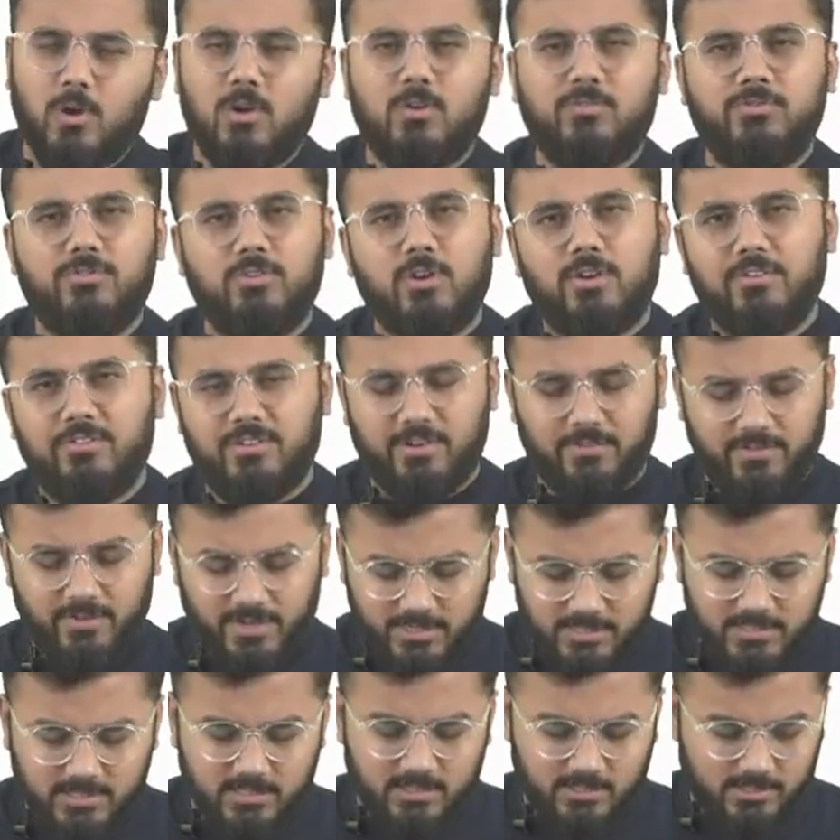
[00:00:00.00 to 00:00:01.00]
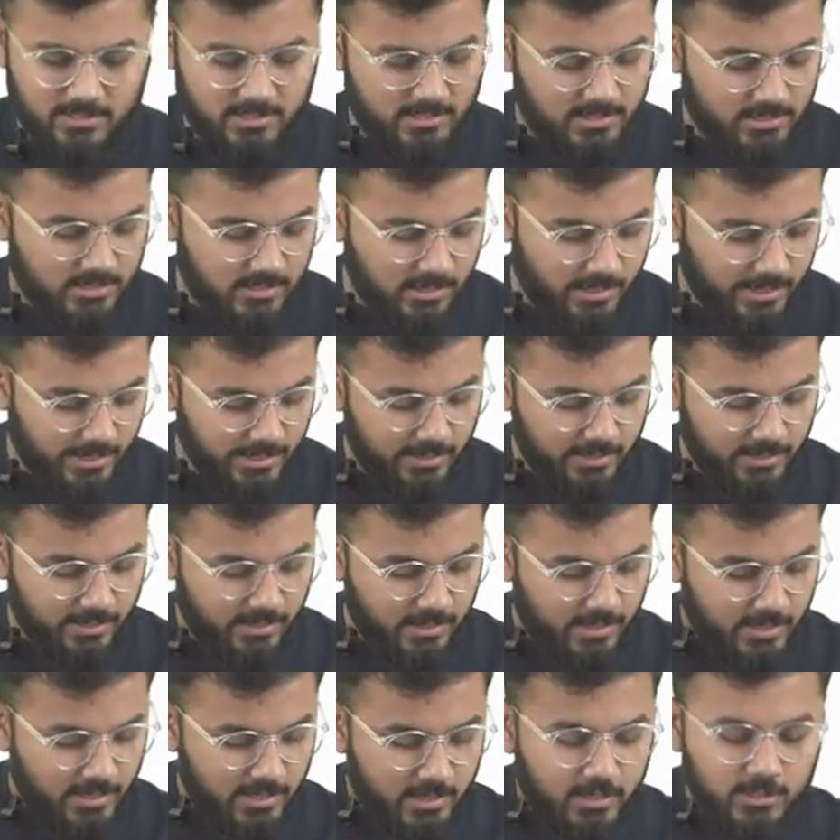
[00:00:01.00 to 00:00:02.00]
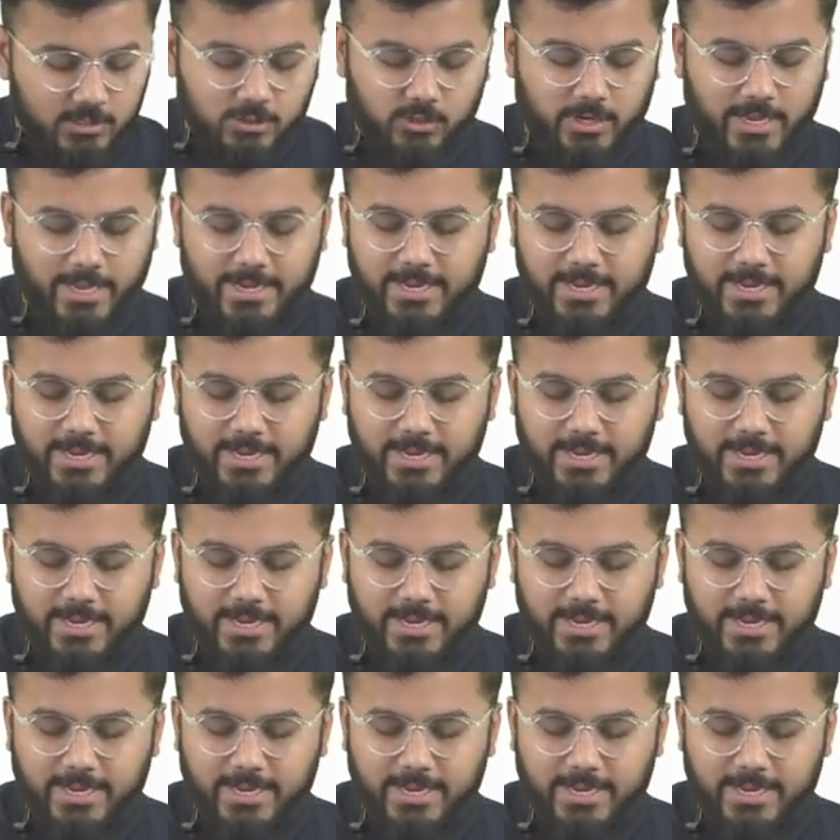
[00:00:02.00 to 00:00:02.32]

all of you have revised this, right? So